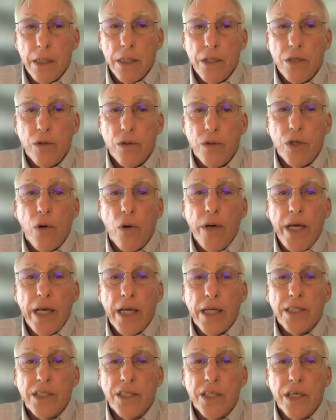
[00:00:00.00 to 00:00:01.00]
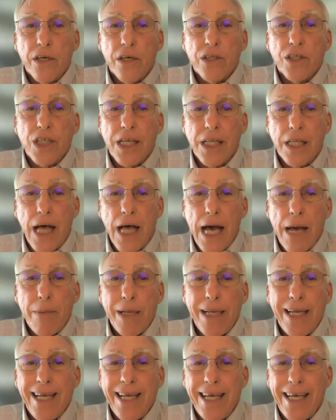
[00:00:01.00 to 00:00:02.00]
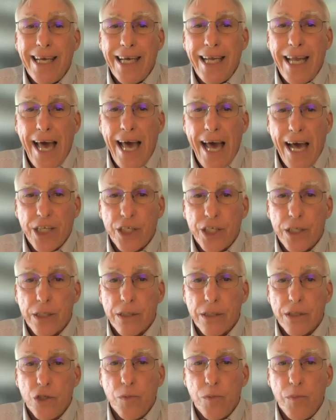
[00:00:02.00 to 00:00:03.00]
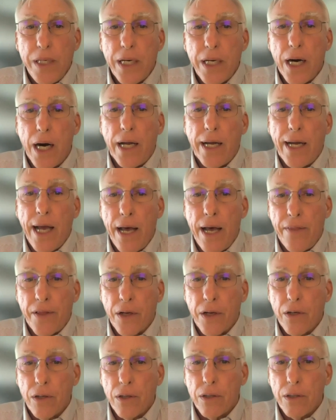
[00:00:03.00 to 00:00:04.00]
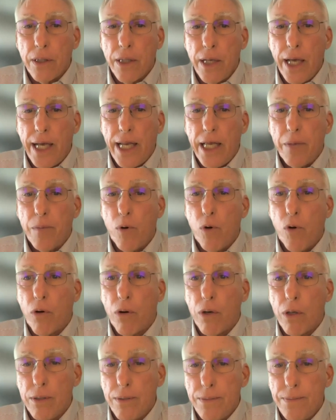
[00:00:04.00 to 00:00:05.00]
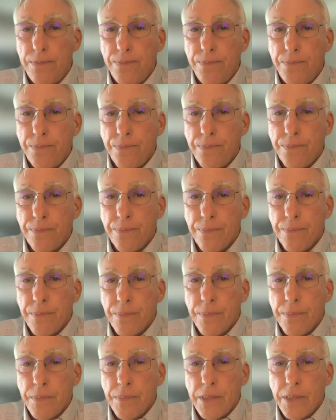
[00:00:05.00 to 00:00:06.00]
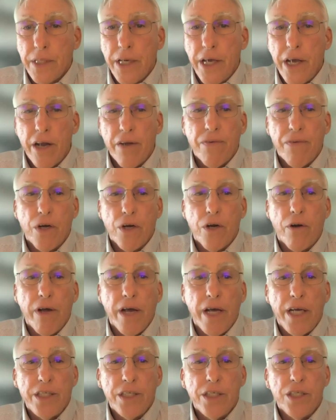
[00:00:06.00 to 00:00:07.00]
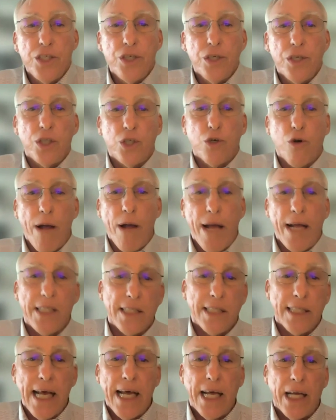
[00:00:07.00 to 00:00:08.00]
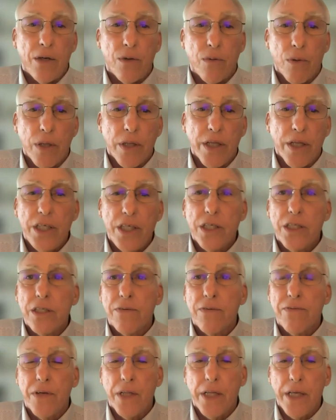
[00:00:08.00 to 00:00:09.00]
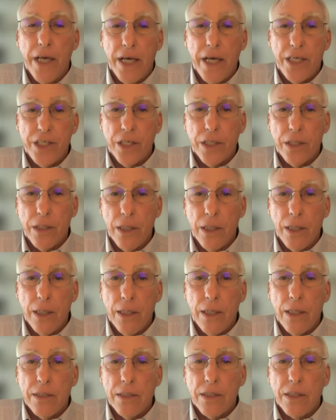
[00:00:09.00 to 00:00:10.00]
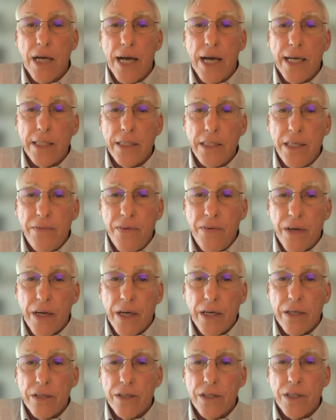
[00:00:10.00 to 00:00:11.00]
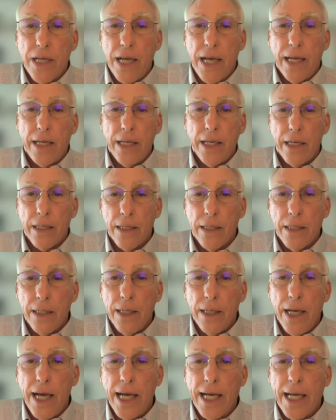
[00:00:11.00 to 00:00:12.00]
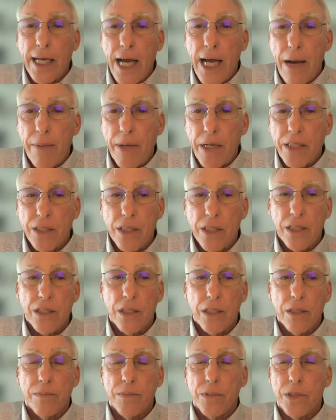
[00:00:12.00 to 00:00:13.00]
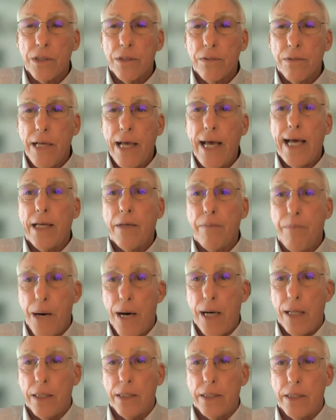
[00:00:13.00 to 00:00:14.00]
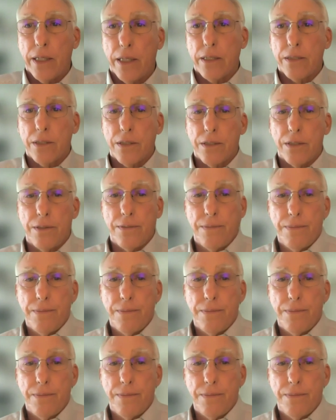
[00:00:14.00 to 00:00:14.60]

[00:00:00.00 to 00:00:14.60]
you know he considers climate inaction to be unethical and immoral. Care for creation should transcend religious affiliation, scientific understanding, economic systems, and politics.